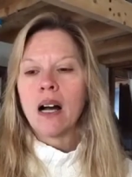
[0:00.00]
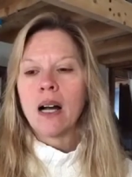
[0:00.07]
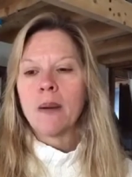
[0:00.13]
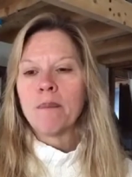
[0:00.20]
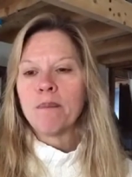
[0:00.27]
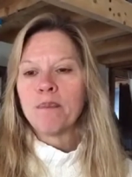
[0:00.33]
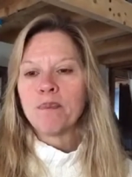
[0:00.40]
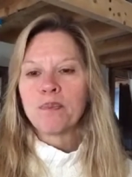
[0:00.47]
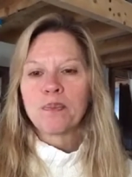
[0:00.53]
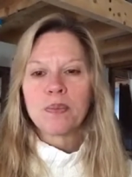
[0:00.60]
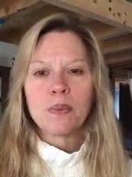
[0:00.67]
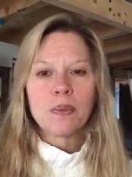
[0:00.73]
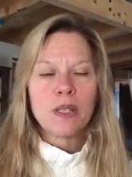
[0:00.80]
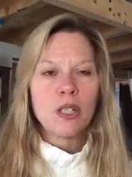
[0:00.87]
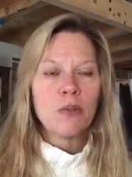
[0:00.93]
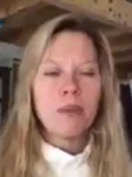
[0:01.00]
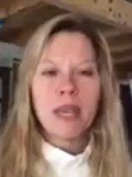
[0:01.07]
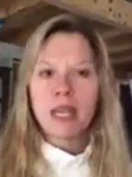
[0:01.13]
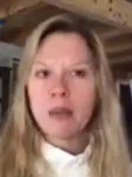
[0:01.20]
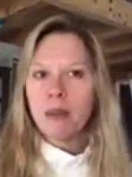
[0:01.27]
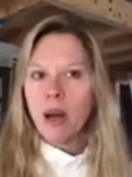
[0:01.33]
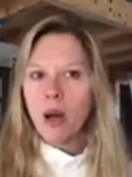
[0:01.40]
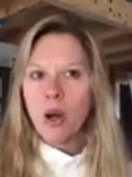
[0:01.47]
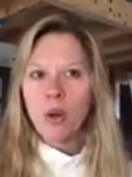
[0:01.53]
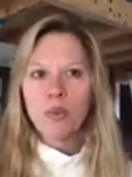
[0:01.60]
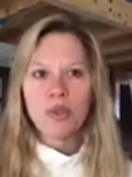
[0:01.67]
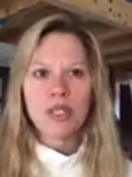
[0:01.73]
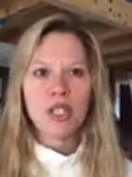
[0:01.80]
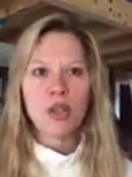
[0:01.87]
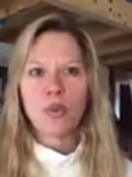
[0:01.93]
Um, you may come
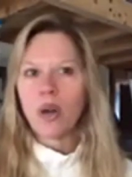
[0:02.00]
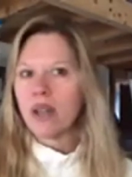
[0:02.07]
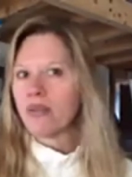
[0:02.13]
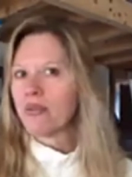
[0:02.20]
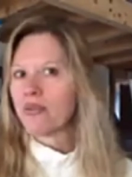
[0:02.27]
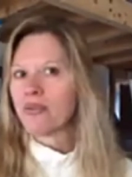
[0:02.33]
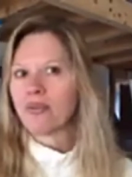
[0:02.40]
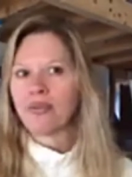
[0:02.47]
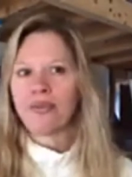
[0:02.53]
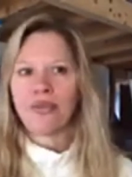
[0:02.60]
home, see your wife